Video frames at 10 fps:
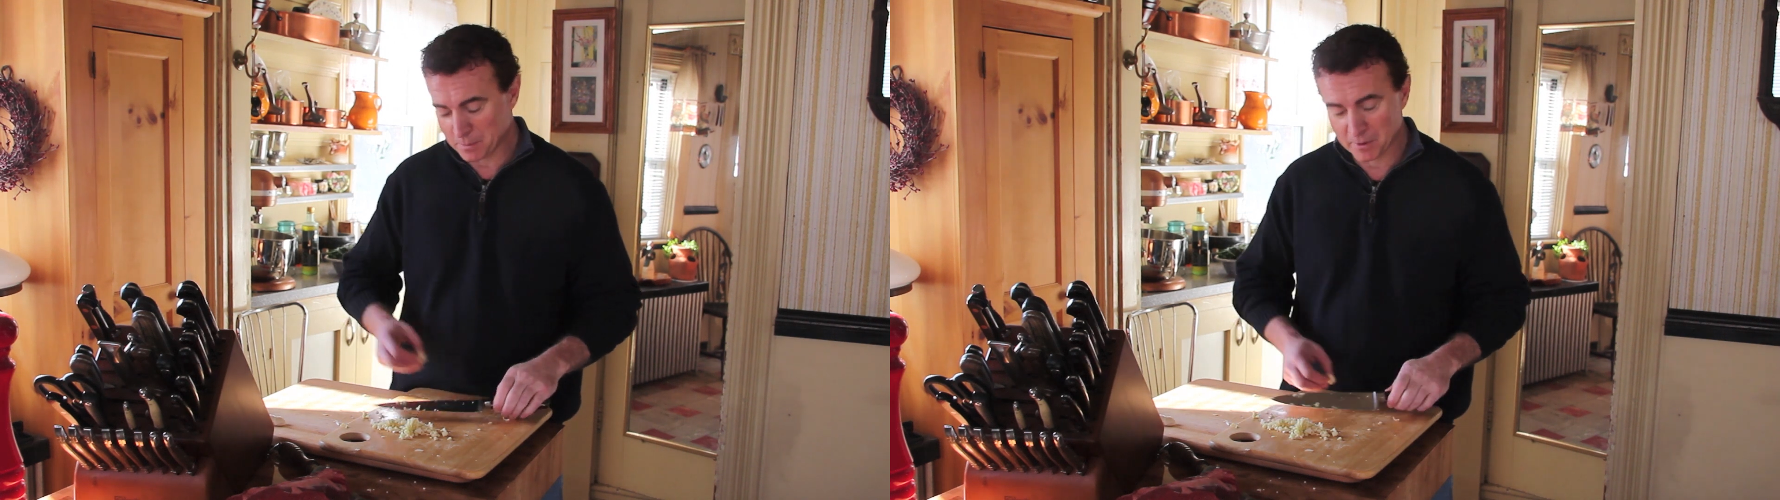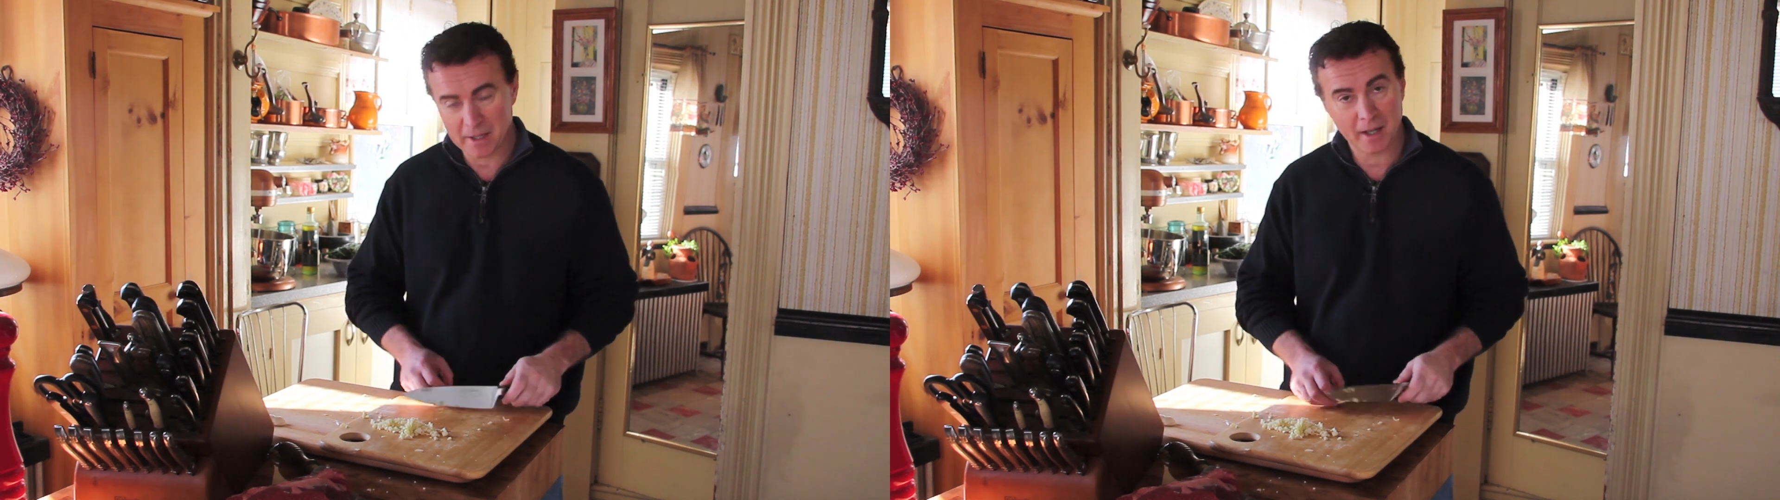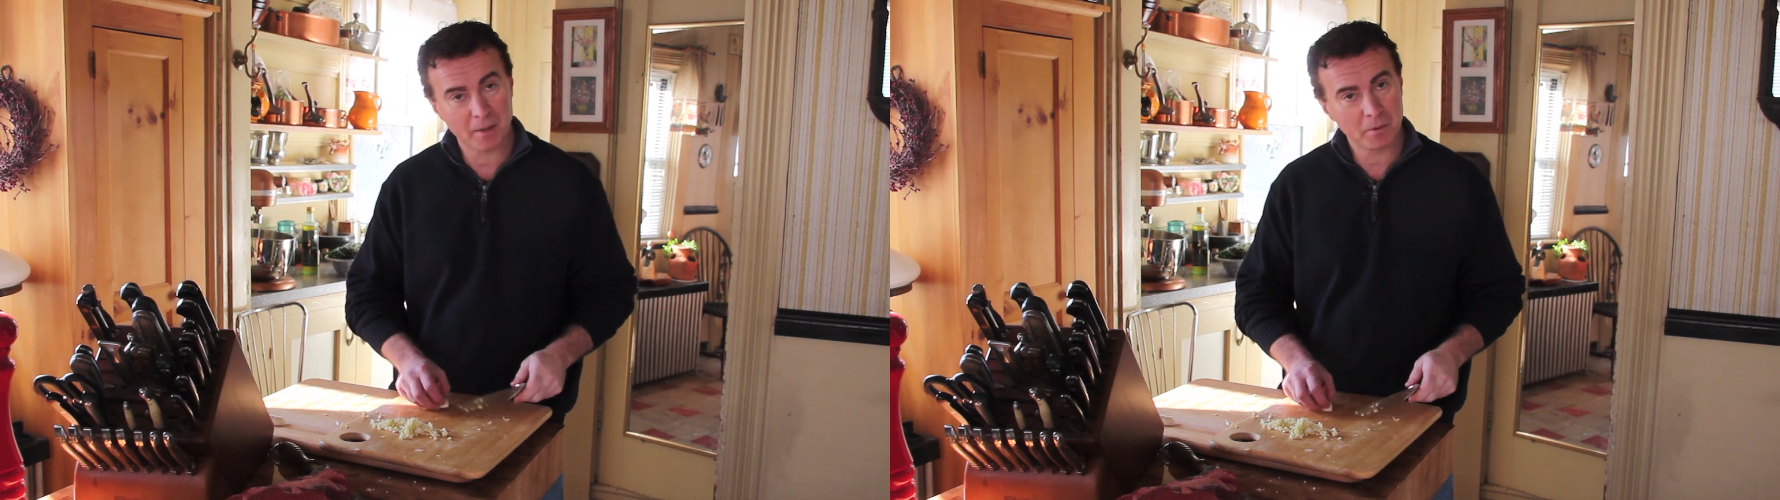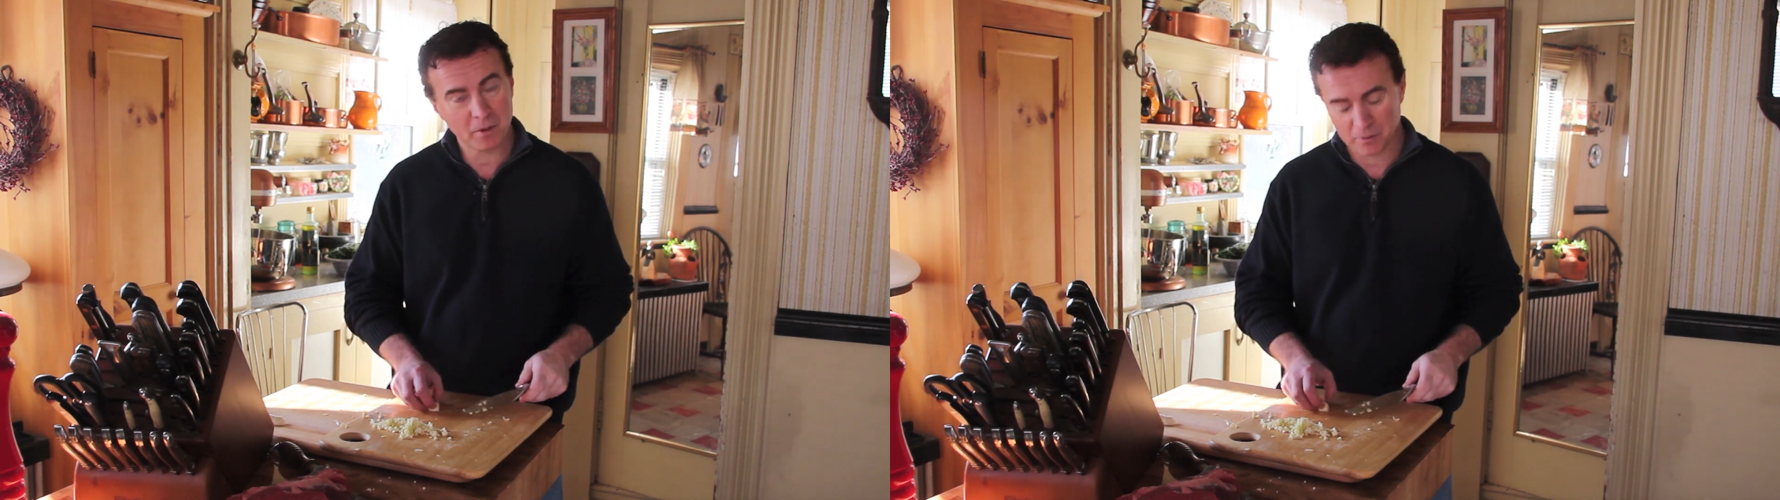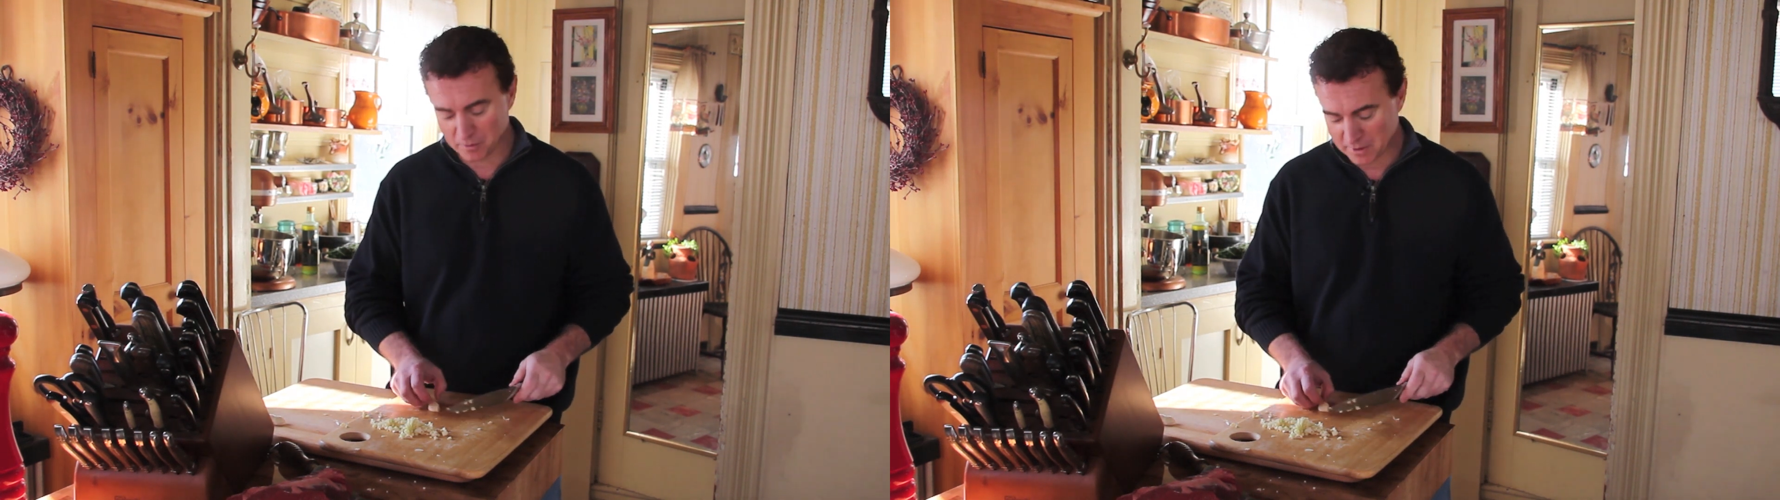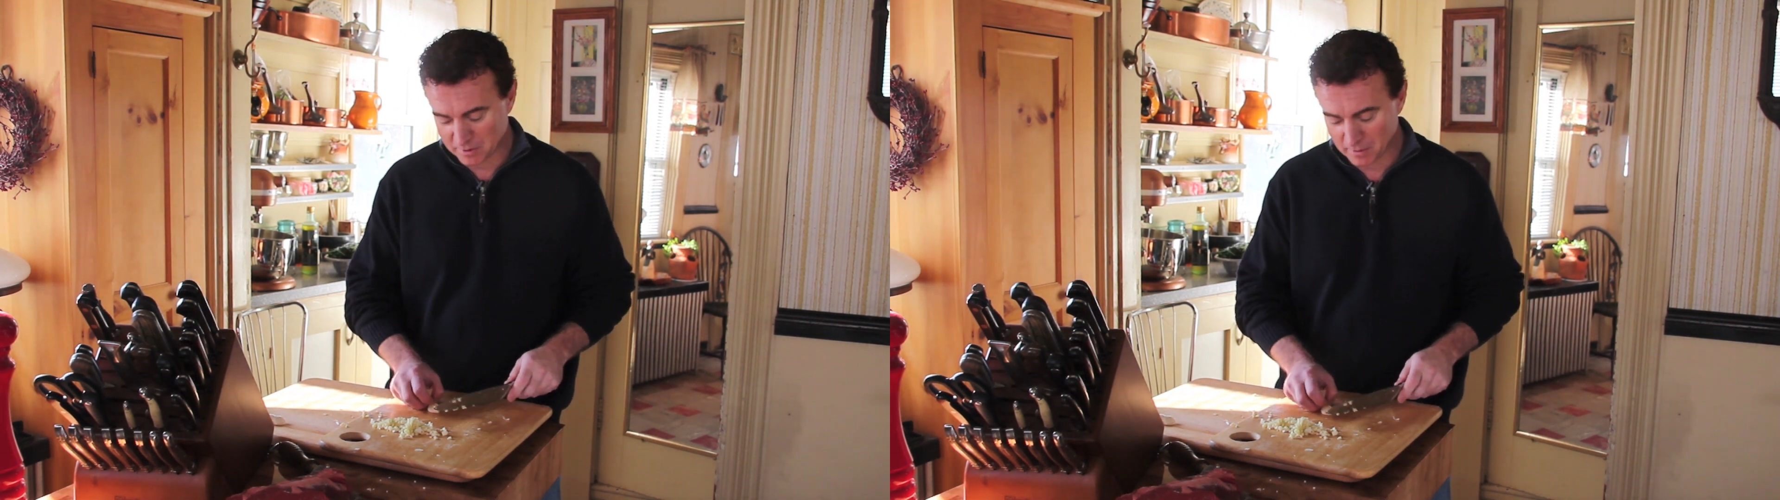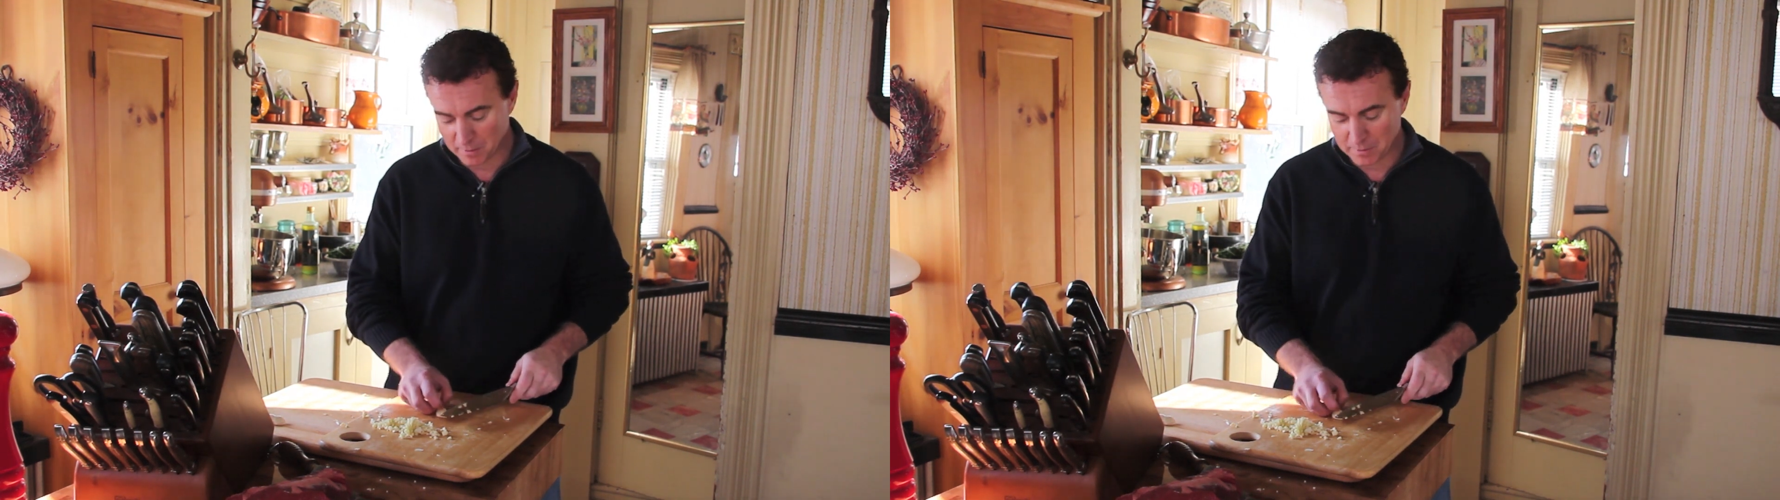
where he had a beautiful restaurant